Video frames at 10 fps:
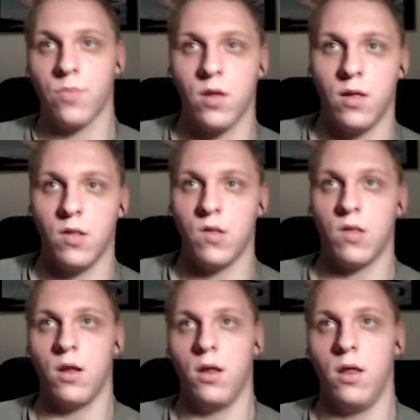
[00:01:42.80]
it's not
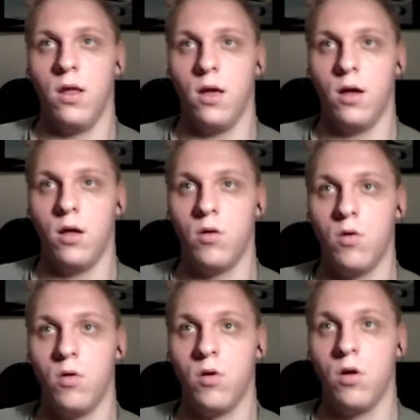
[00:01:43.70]
in here,
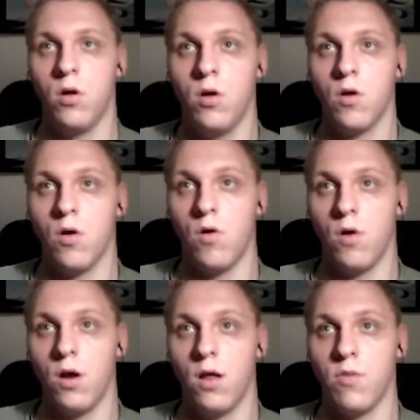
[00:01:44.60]
or
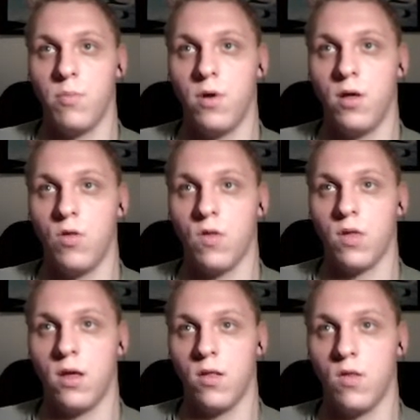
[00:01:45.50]
it is, but I just
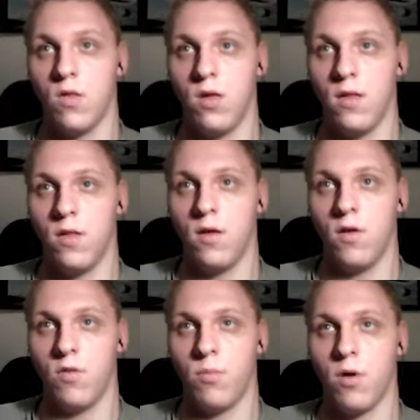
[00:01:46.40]
cannot see it. There it
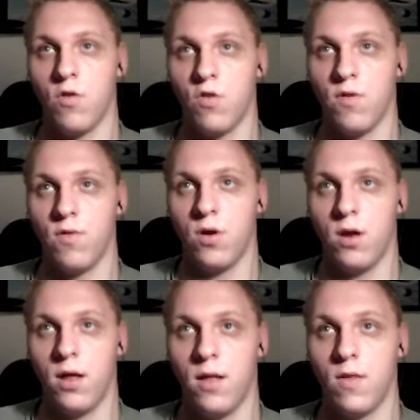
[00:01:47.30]
is,
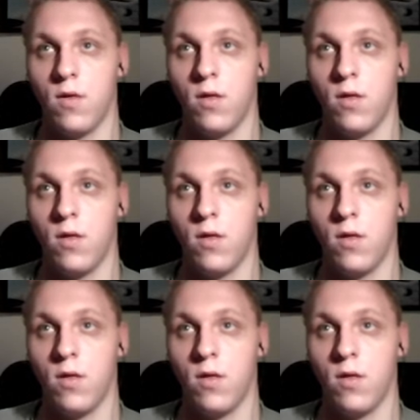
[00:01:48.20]
Microsoft.NET,